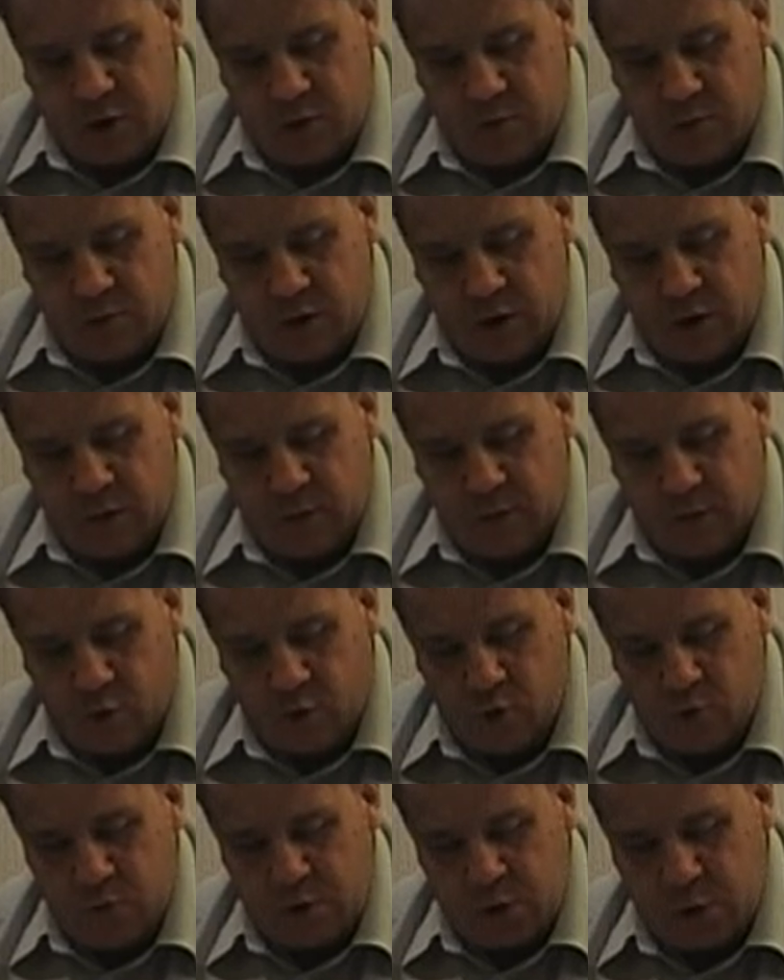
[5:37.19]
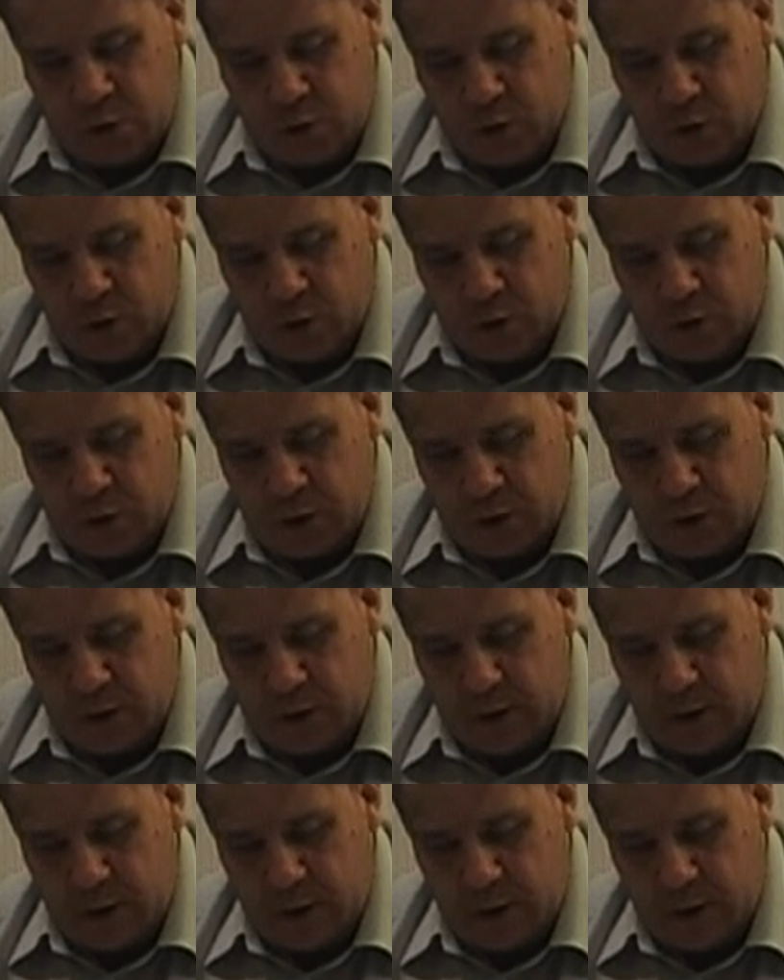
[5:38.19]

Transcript: number of Ummah scholars,